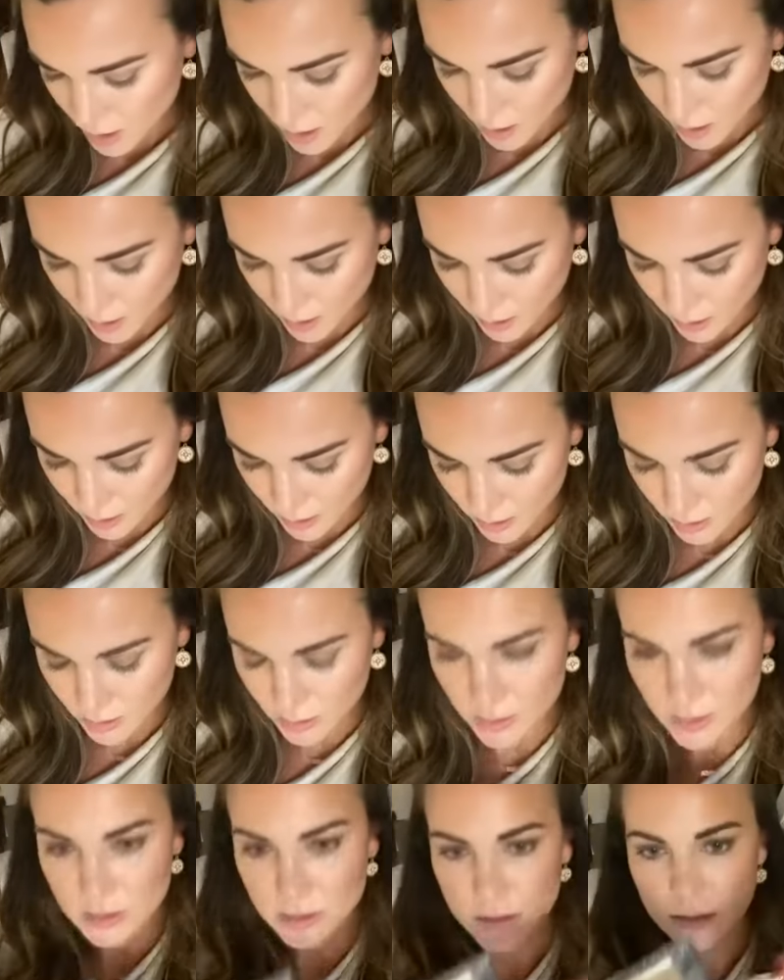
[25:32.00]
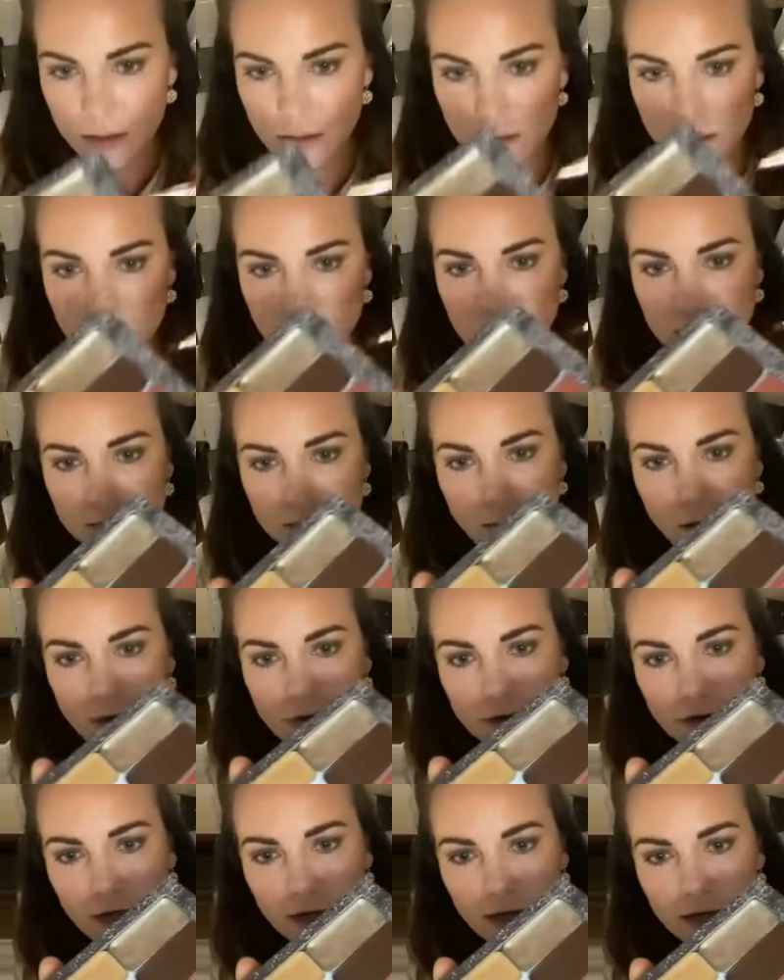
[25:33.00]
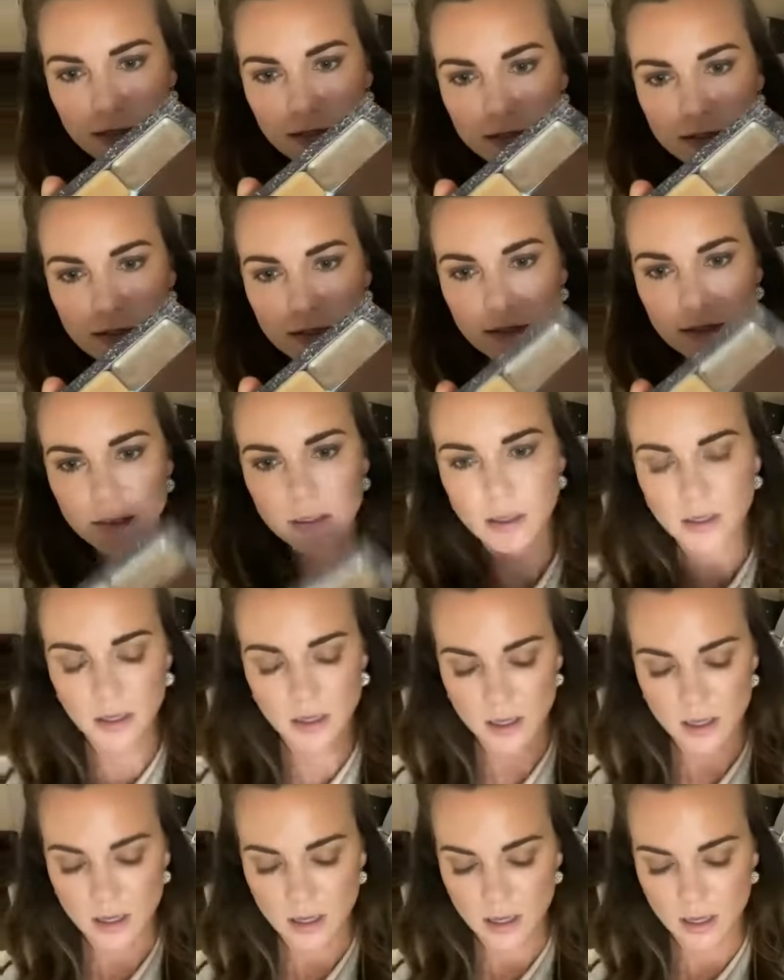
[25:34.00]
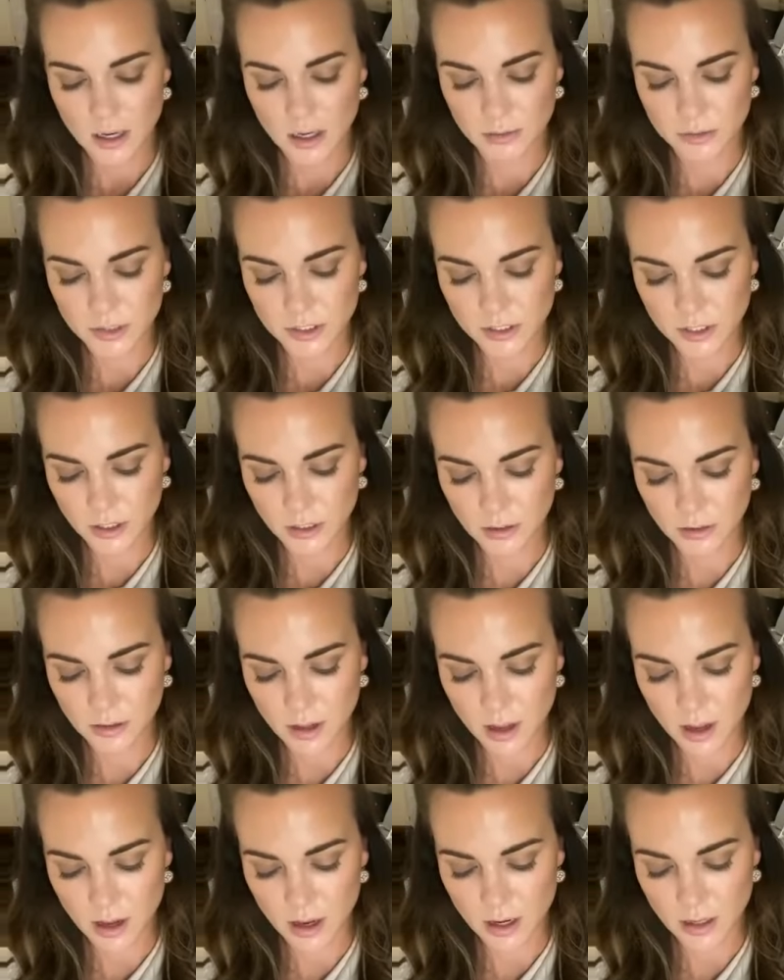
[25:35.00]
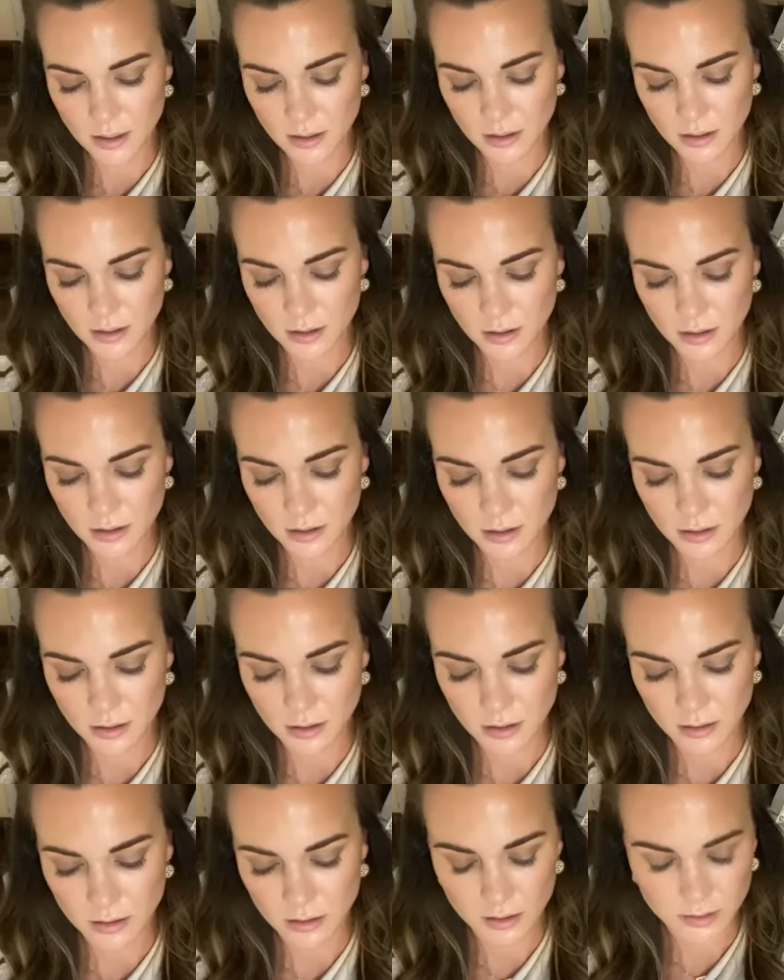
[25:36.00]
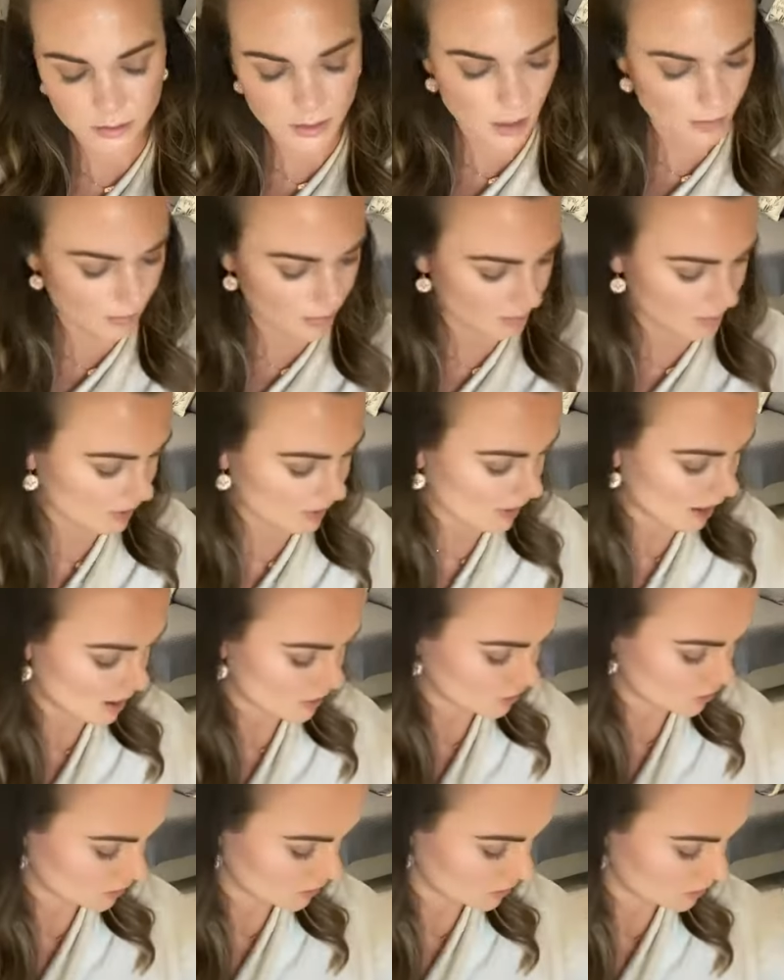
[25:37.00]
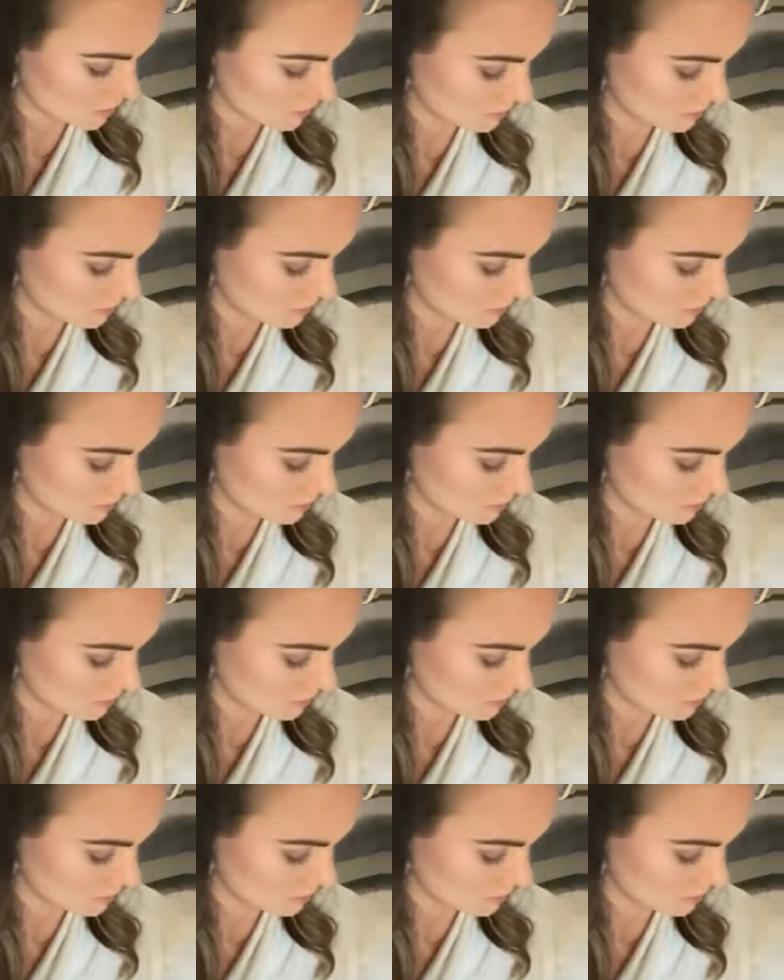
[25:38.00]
and the smaller end, and I'm just gonna line the top of my lashes.